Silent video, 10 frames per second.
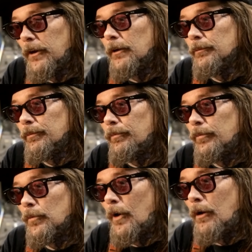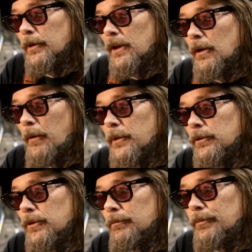Yeah. Well,
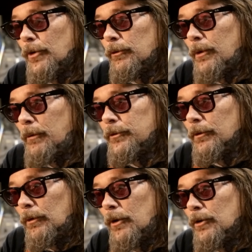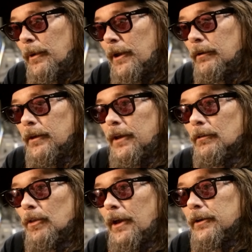you put the rubber to the road, man.
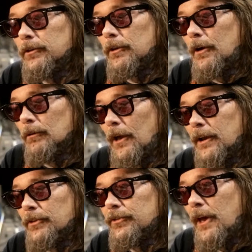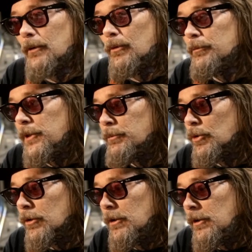And like, you know, like I said, when
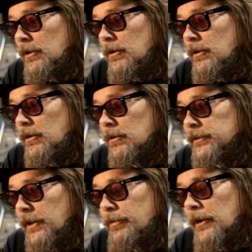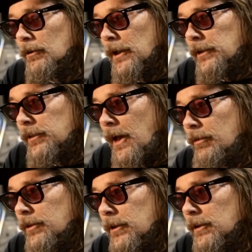people get there like
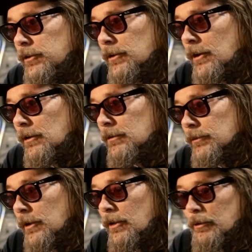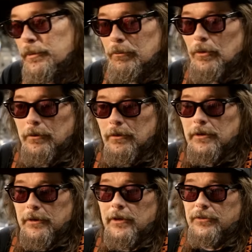that, then, you know, the other people are going
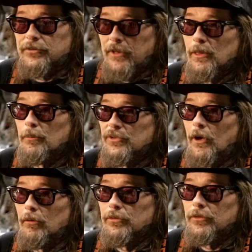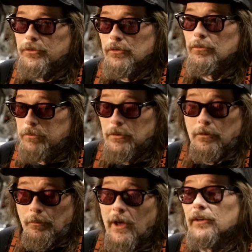to extend themselves we're
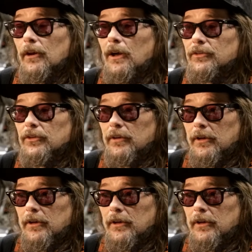going to recognize it.